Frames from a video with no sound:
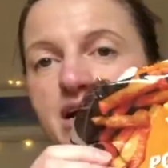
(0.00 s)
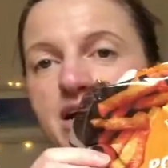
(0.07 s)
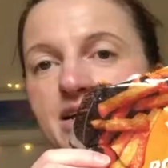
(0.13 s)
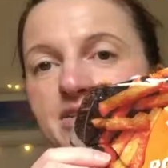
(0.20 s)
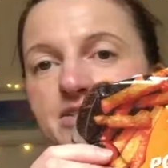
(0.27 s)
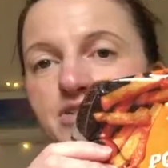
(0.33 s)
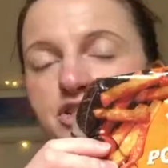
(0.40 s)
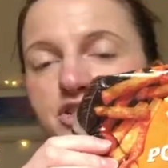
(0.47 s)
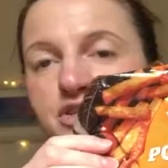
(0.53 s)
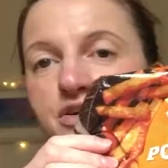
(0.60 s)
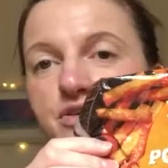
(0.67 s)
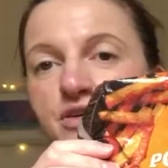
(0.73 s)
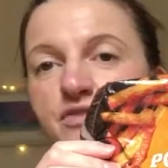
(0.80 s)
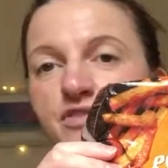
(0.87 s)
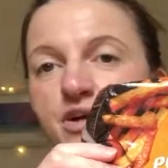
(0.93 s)
and just
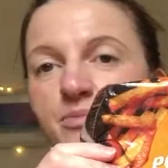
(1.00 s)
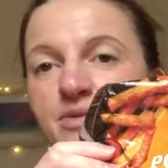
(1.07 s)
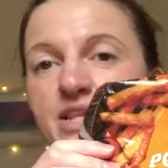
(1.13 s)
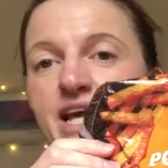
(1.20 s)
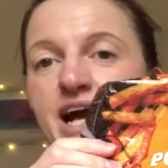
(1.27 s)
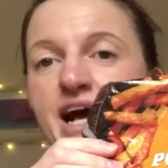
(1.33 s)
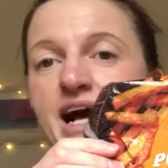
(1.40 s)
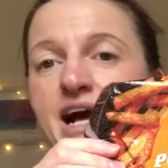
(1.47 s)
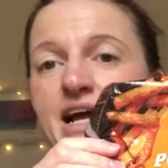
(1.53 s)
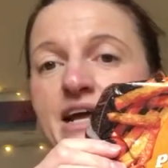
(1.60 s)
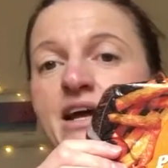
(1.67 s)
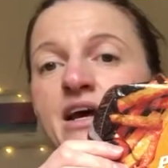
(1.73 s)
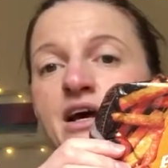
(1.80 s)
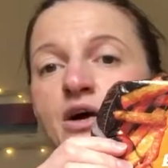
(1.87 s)
turn the oven up really high,